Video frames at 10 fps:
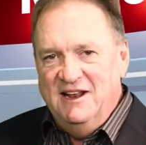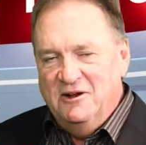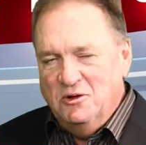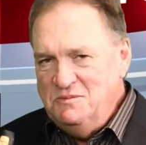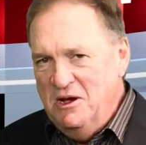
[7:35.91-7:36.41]
and
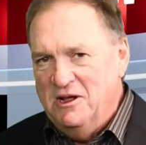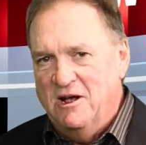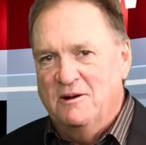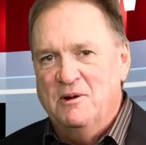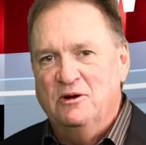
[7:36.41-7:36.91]
it goes beyond
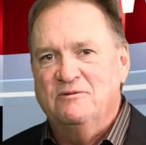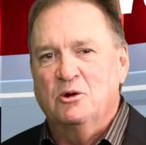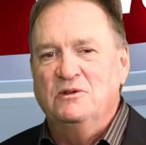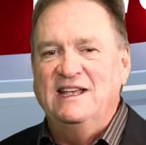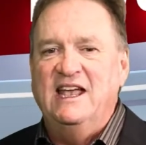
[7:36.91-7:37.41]
automotive,
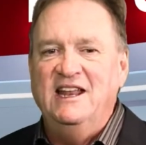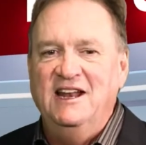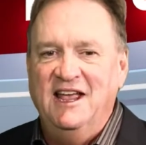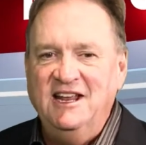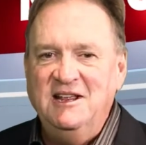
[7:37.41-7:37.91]
are only
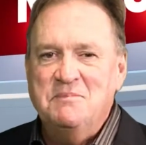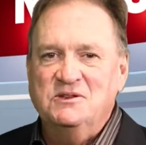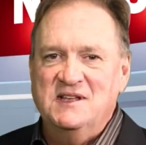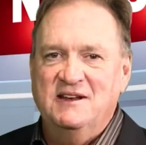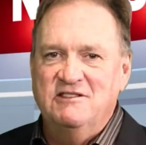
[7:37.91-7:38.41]
getting
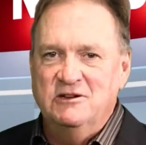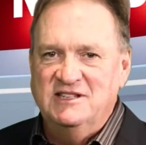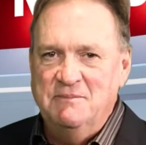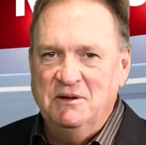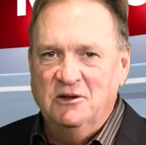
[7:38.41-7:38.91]
80% of their
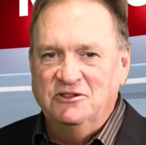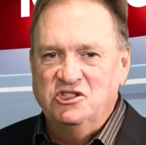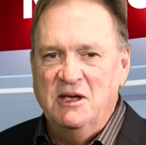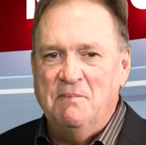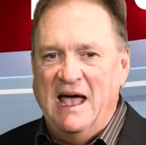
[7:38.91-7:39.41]
typical
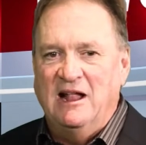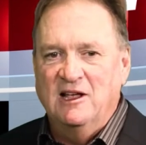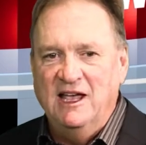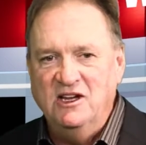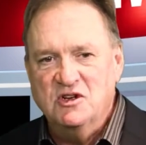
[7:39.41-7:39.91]
chip
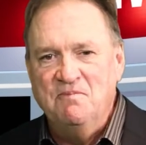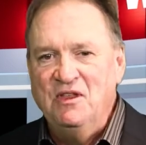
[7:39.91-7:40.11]
allocation.